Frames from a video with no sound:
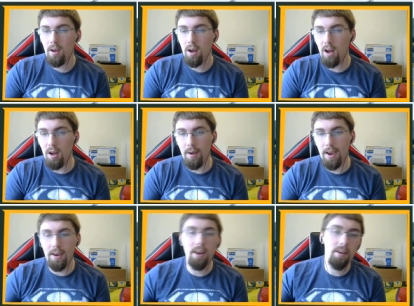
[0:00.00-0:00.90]
Uh,
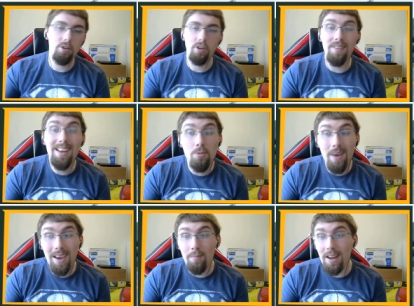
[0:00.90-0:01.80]
and get initiative into
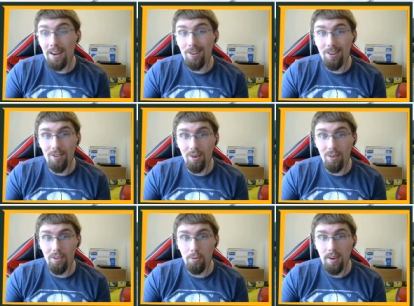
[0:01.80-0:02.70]
Mega Manectric. So
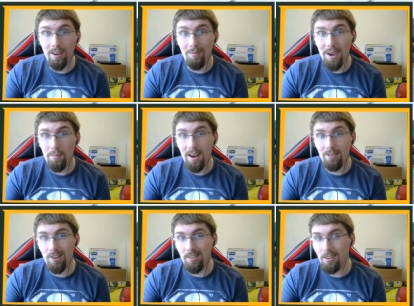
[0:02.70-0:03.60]
let's speaking of Mega
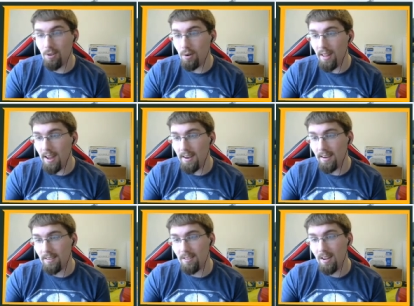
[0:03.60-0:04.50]
Manectric, let's go to that
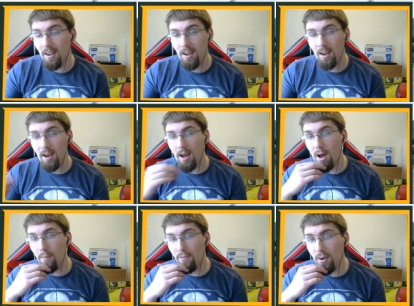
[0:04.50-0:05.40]
next.
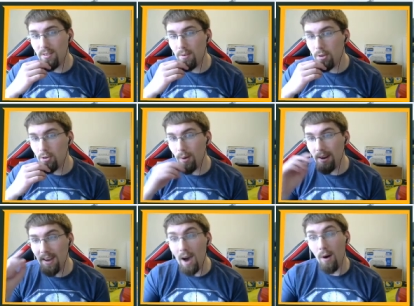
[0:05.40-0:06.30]
Uh, very similar
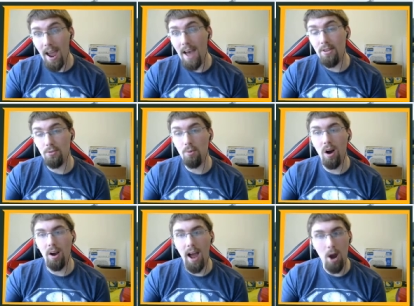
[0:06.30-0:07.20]
spread. Now I had this
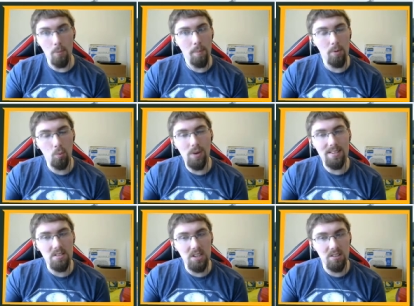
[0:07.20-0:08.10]
wrong. I remember in
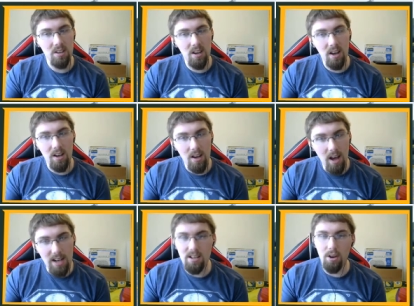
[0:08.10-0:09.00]
week six,
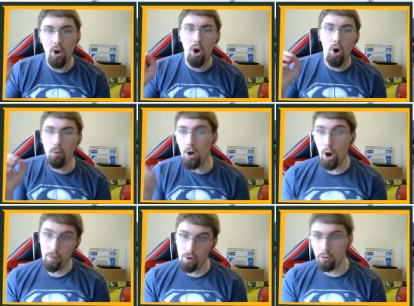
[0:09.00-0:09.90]
I said, we
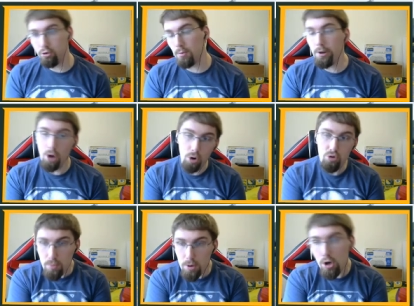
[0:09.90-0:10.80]
have enough speed to
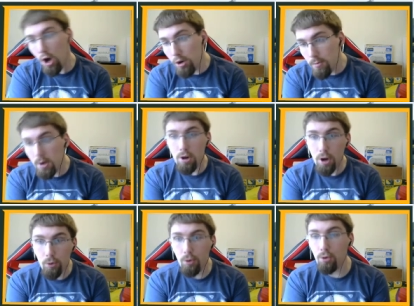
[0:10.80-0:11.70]
outspeed Adamant
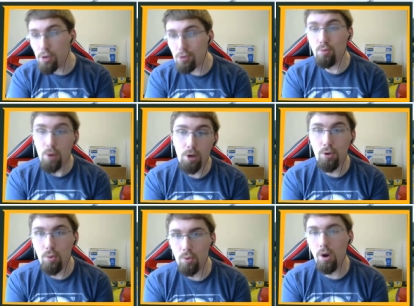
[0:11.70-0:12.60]
Gyarados. Yes, we
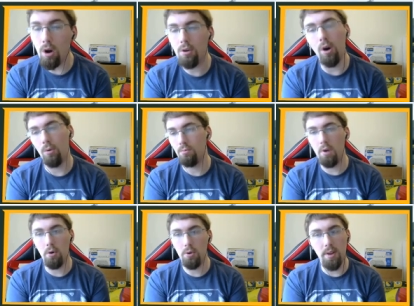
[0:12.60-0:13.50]
do. No, no,
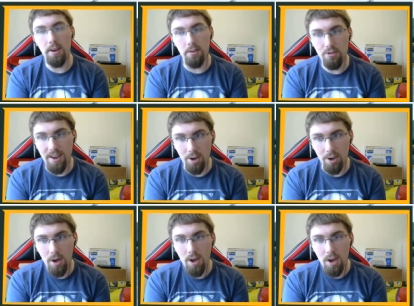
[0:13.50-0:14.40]
no, you didn't,
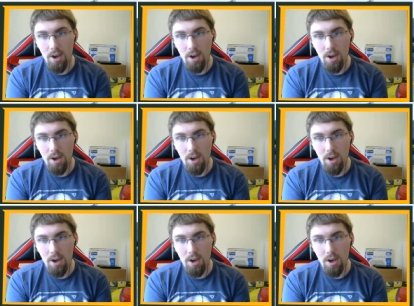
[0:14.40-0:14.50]
Jacob.